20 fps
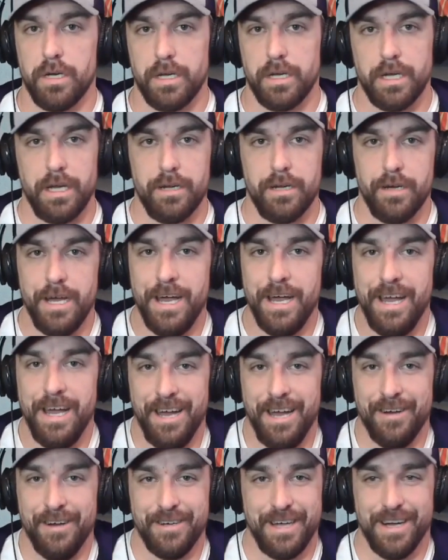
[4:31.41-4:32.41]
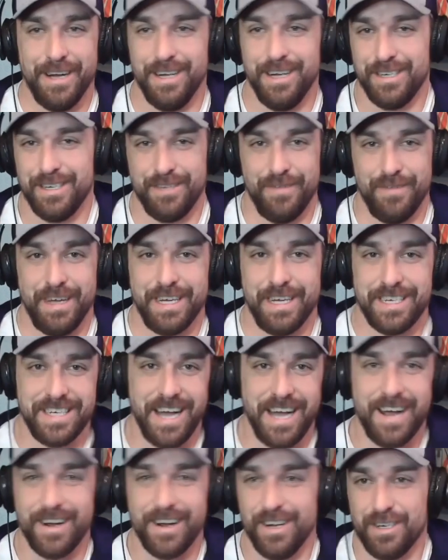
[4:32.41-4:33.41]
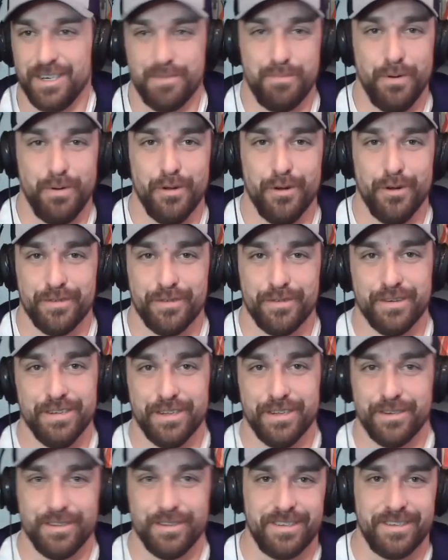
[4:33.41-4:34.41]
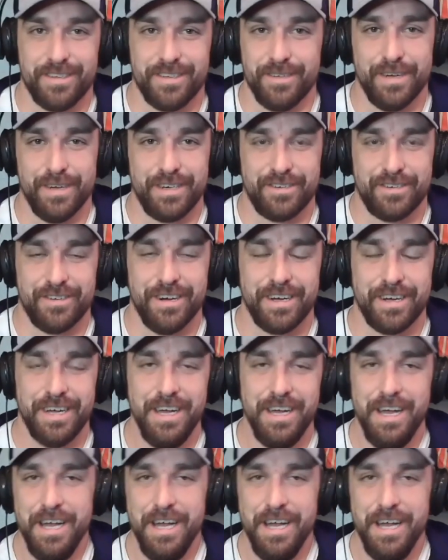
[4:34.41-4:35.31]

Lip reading: Like, I don't care. If I get tired, I'll just pull over and literally sleep in my truck.